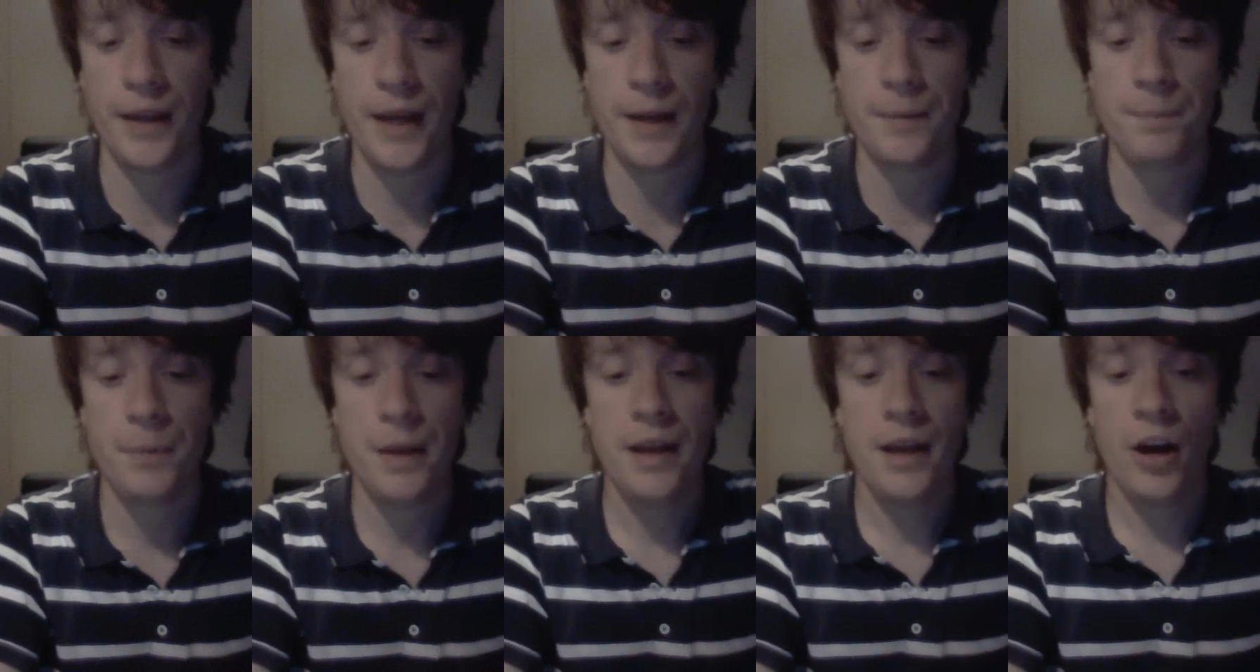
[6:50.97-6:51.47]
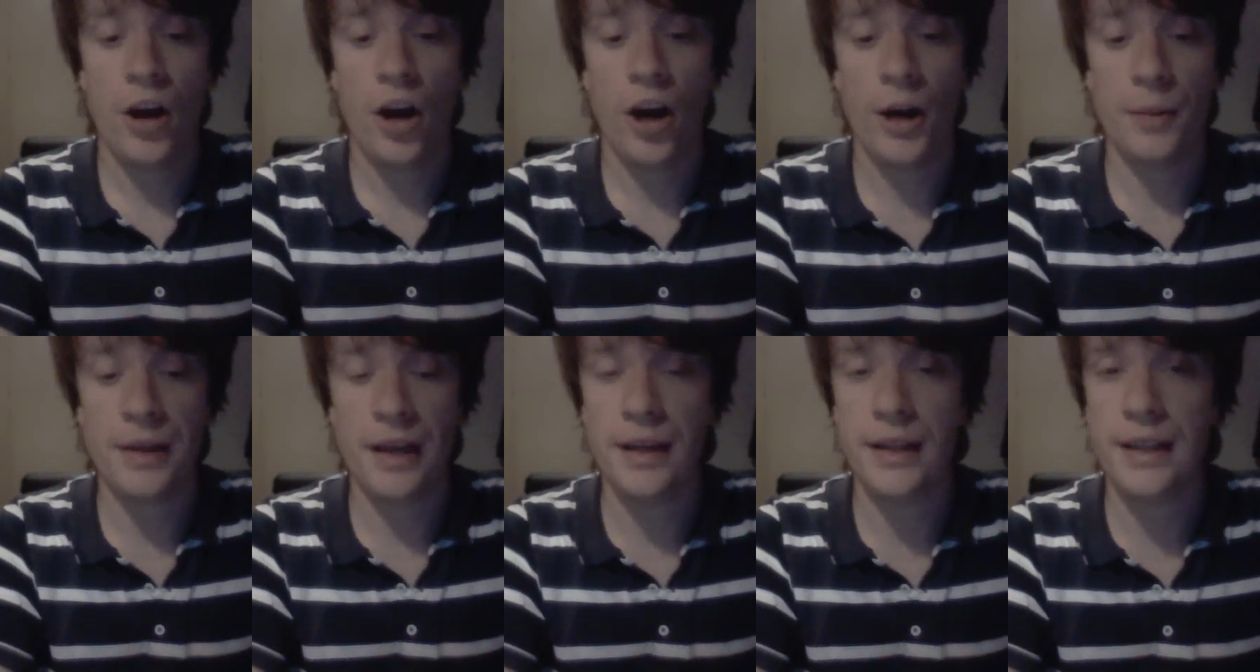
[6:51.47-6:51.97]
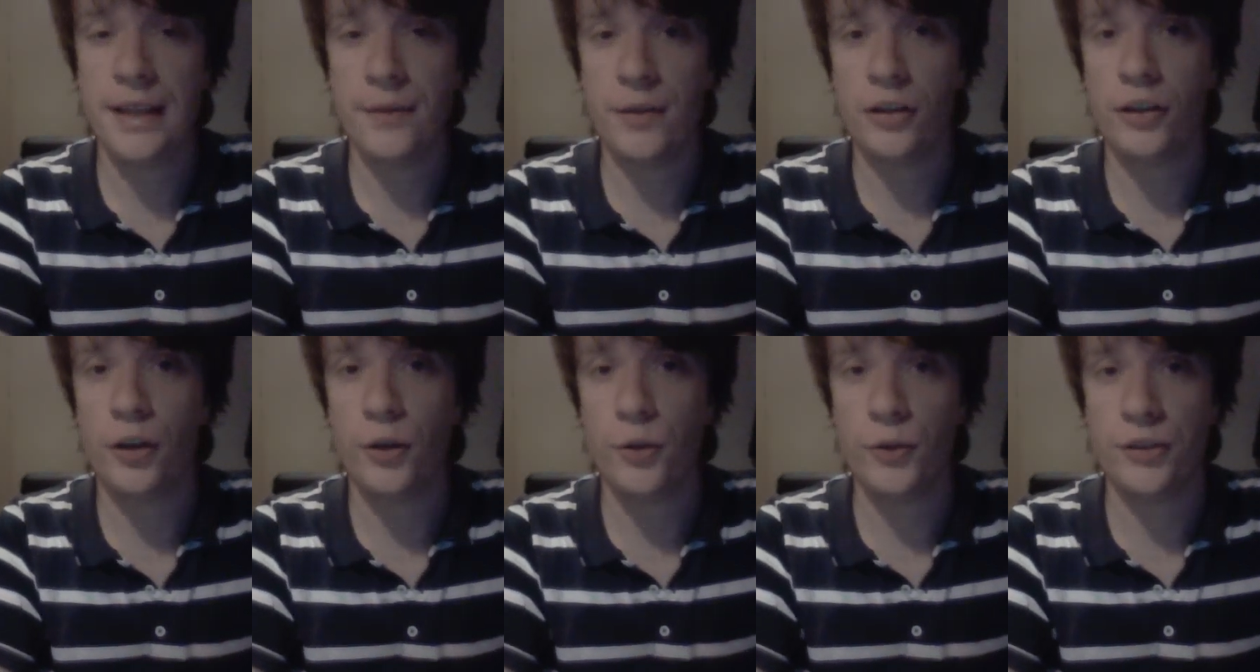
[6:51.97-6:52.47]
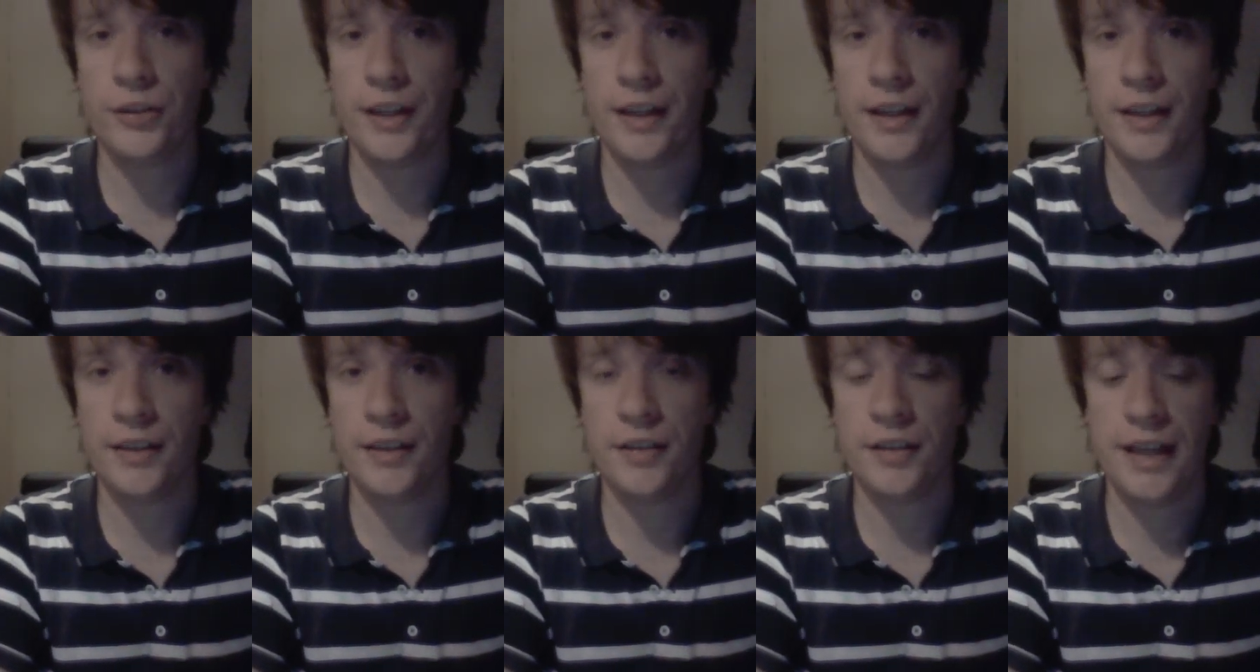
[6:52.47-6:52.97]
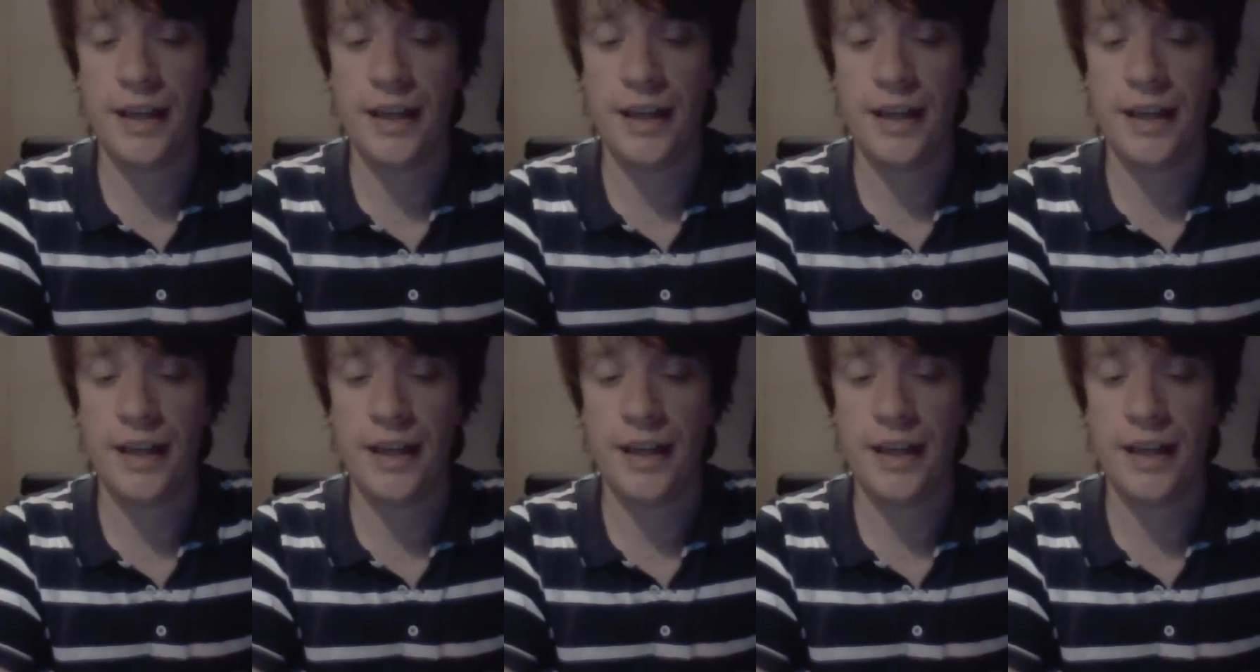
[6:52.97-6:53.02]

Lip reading: for that, I'm going to give it 2 stars.